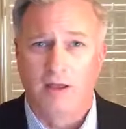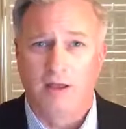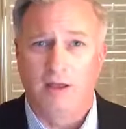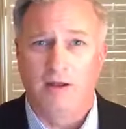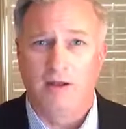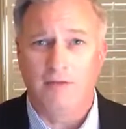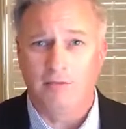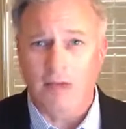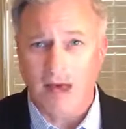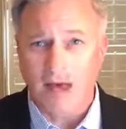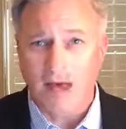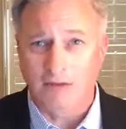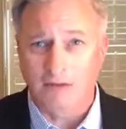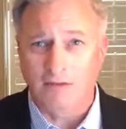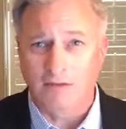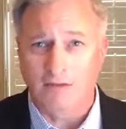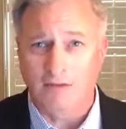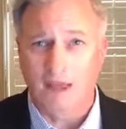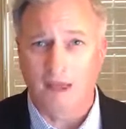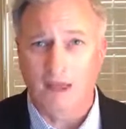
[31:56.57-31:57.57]
And if that
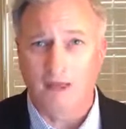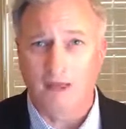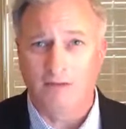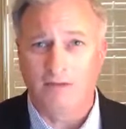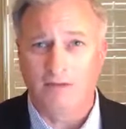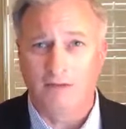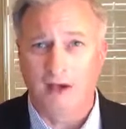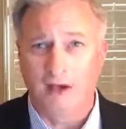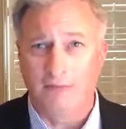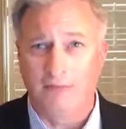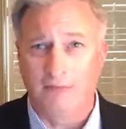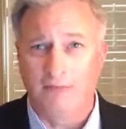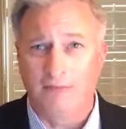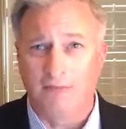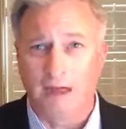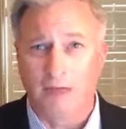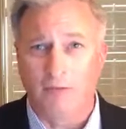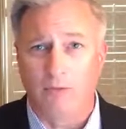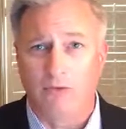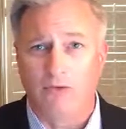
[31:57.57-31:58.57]
is the case,
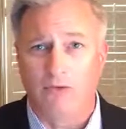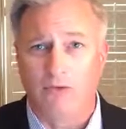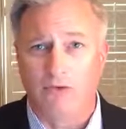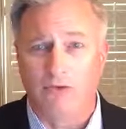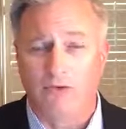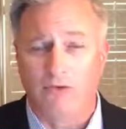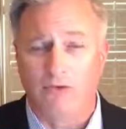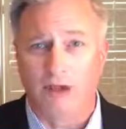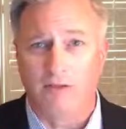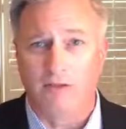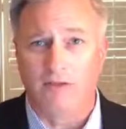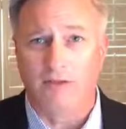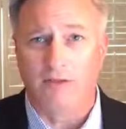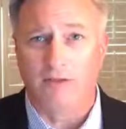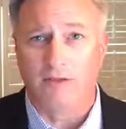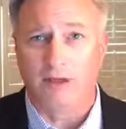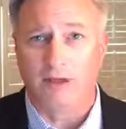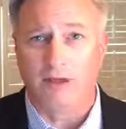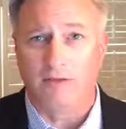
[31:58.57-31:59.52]
that would suggest that